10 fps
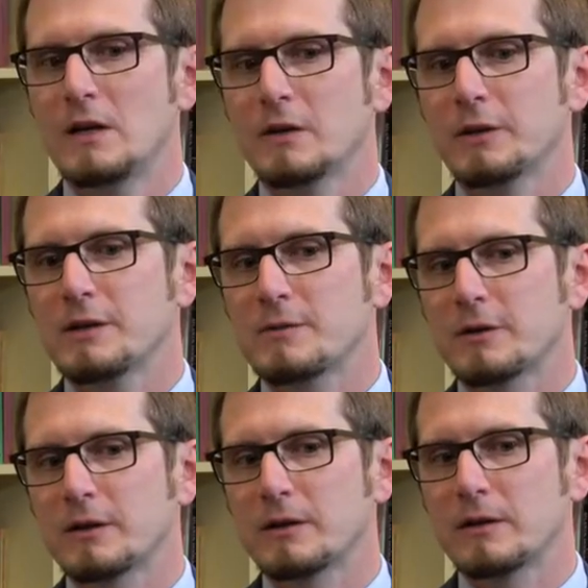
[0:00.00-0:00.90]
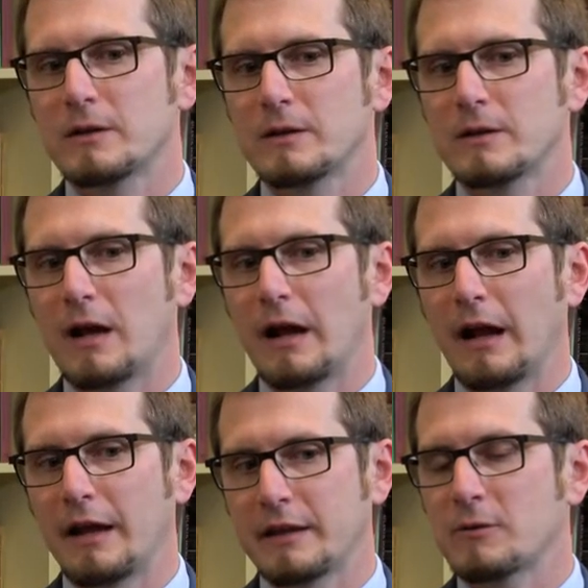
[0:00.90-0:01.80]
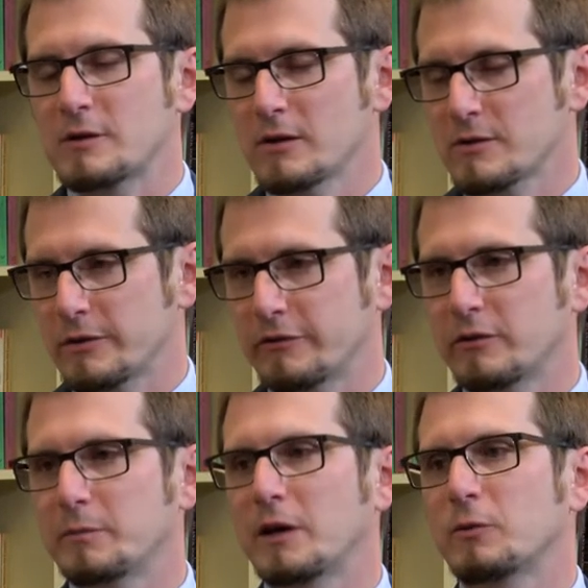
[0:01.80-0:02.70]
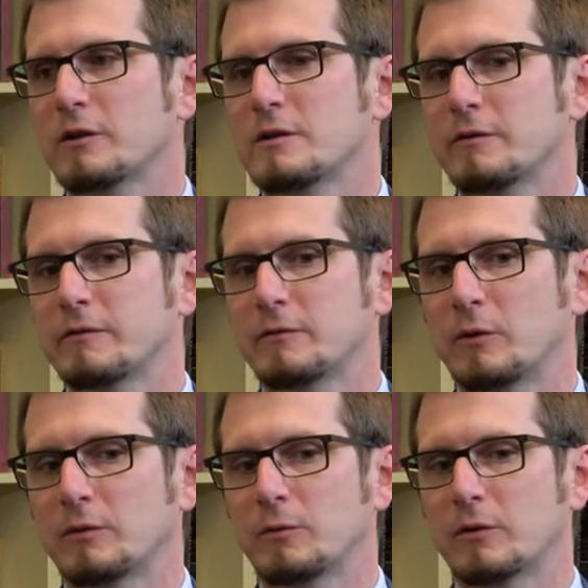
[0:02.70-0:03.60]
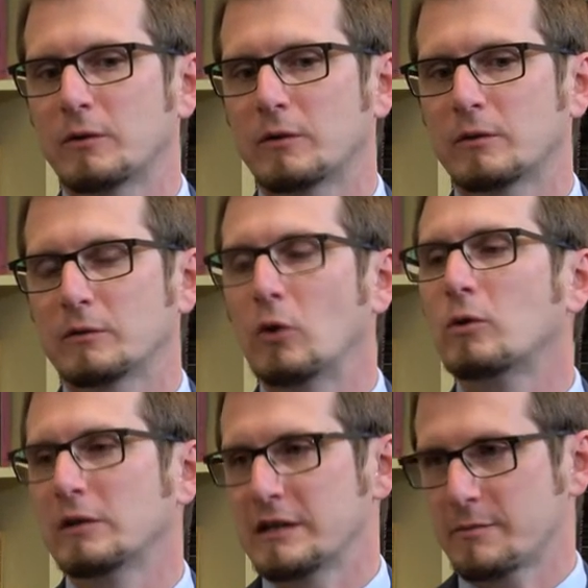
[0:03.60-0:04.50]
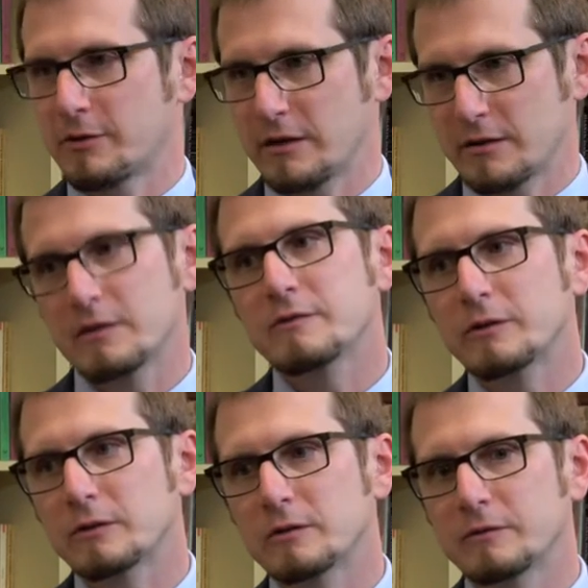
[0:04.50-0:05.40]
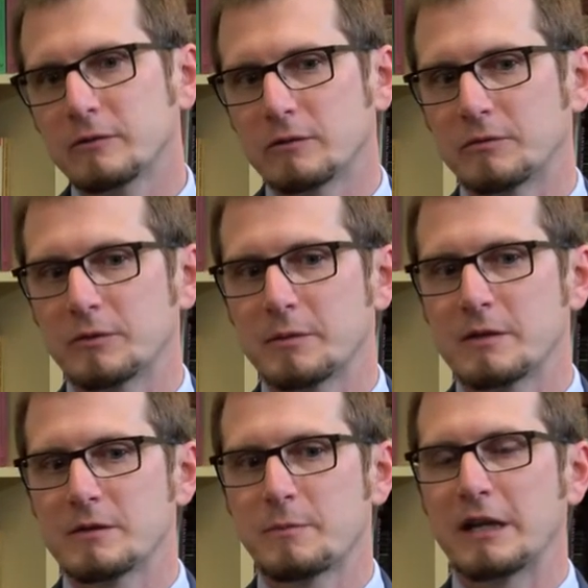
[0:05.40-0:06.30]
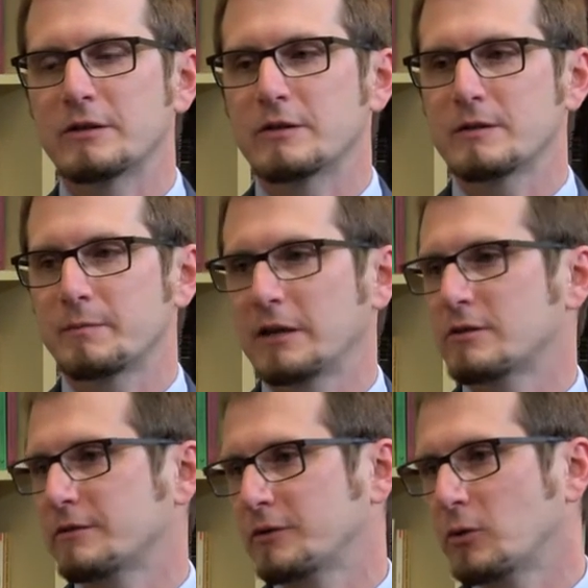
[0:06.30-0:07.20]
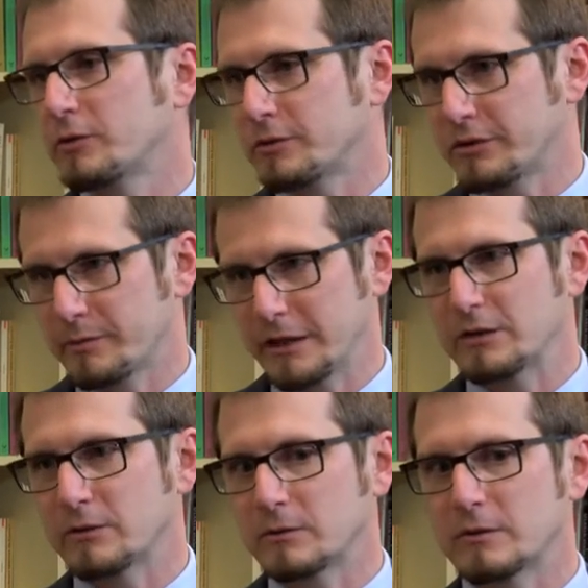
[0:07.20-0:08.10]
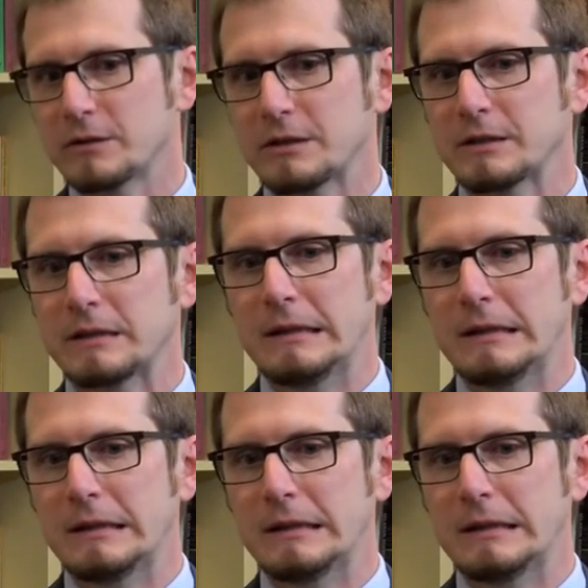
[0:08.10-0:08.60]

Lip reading: Well, this work, I think, was also informed by works of what were local inspirations for Rubens, painters of Northern European origin.